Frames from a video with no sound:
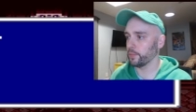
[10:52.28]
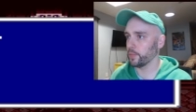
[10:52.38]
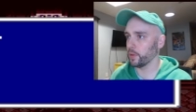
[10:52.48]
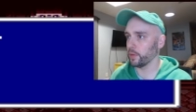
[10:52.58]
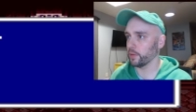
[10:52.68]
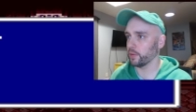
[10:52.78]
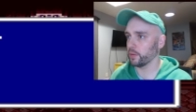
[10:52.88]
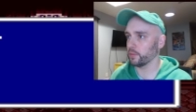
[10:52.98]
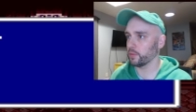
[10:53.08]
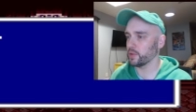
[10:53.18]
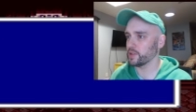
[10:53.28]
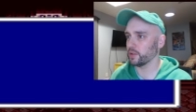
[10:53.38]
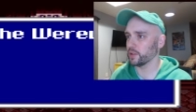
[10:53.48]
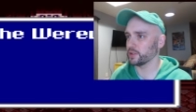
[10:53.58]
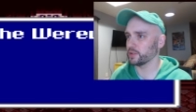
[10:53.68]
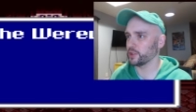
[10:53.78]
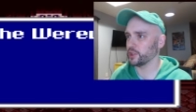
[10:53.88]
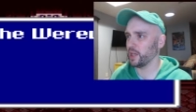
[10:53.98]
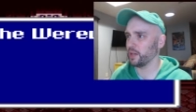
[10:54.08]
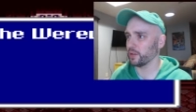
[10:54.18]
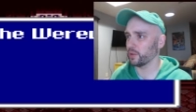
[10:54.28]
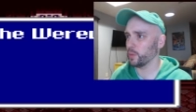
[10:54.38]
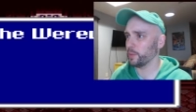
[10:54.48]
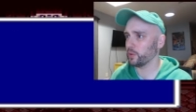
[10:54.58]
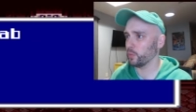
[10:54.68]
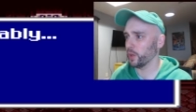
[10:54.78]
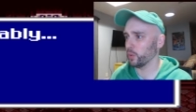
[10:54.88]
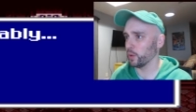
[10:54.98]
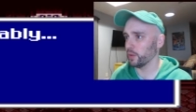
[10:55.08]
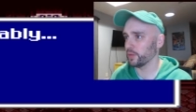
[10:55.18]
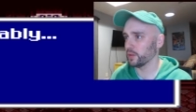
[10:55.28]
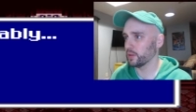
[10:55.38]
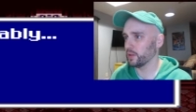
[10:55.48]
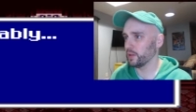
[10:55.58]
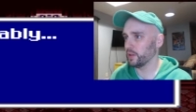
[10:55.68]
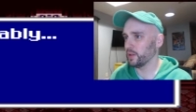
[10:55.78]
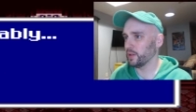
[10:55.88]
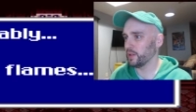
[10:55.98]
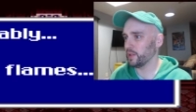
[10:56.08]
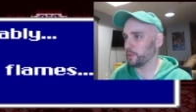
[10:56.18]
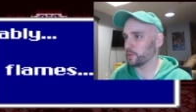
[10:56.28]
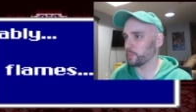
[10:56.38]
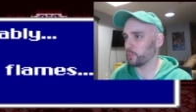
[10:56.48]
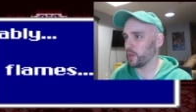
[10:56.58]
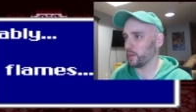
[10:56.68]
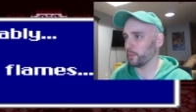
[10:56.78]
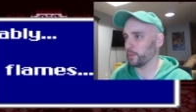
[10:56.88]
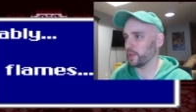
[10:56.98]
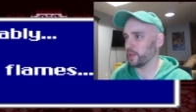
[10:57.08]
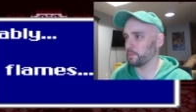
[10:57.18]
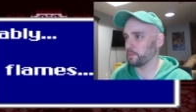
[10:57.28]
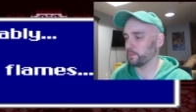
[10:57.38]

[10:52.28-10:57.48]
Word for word: Oh, that's all. The crystal is shattered. What about the werewolf? He was probably...